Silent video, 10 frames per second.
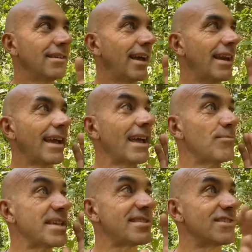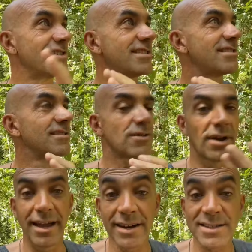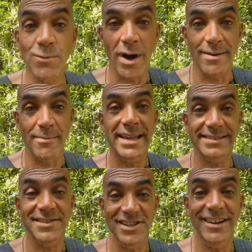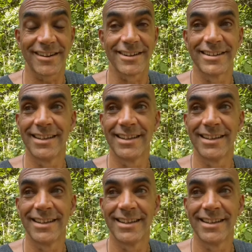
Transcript: and I get messages. So here is one message here,